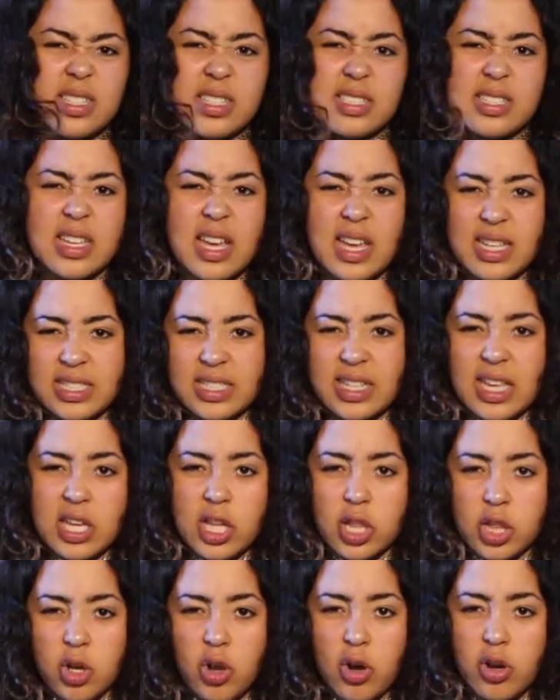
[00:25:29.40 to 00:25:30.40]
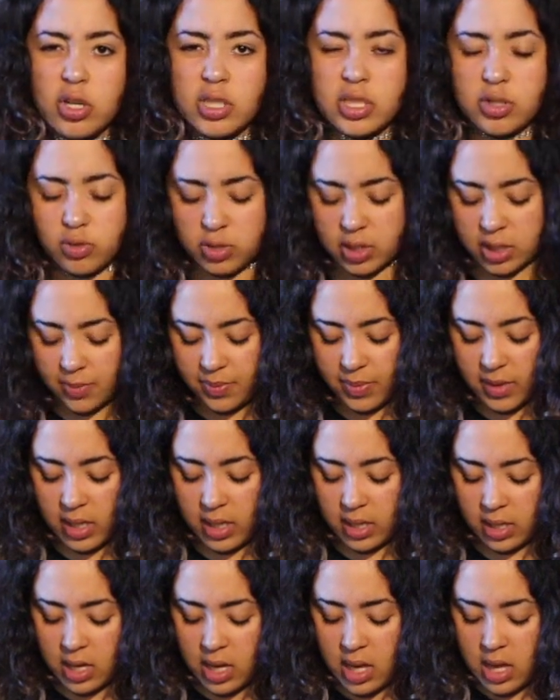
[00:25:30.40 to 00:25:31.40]
in the size like large or
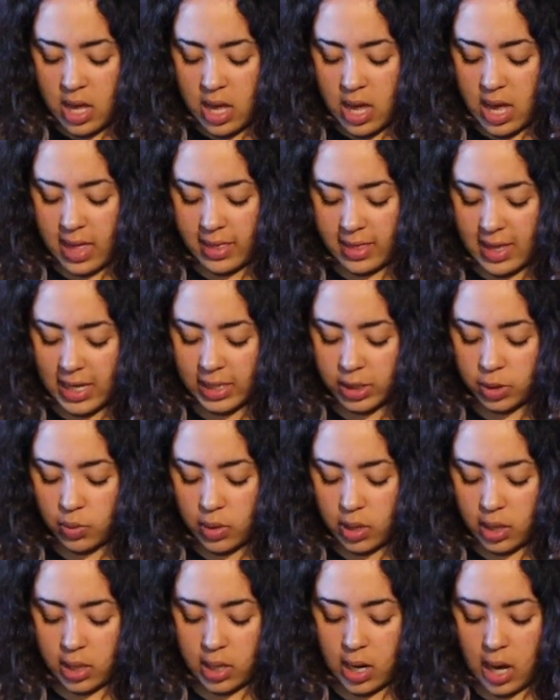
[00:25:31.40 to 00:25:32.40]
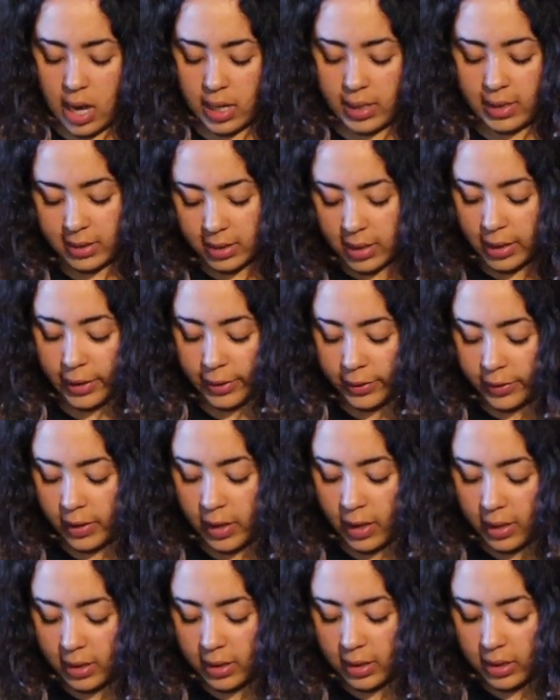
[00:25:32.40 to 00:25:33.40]
something, and that's why I decided to
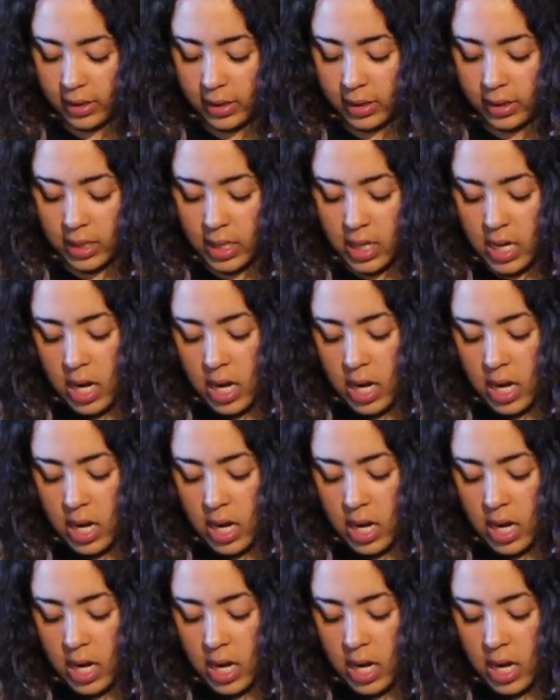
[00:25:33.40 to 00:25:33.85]
cut it,